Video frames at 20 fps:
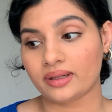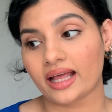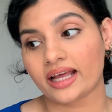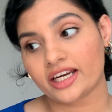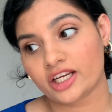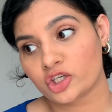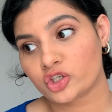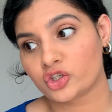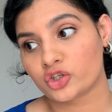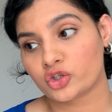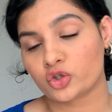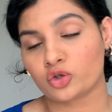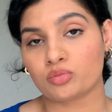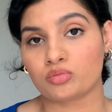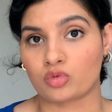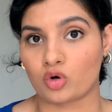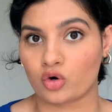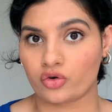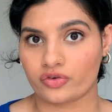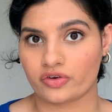planning to do
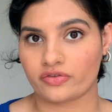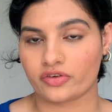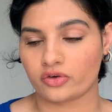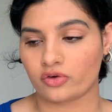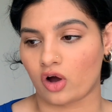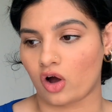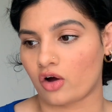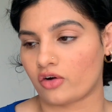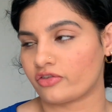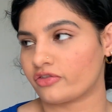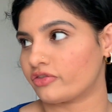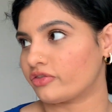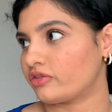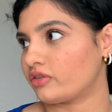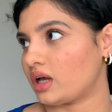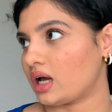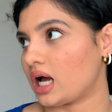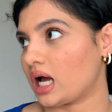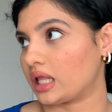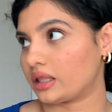more review of
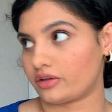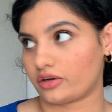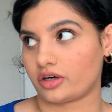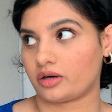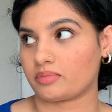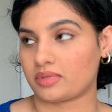other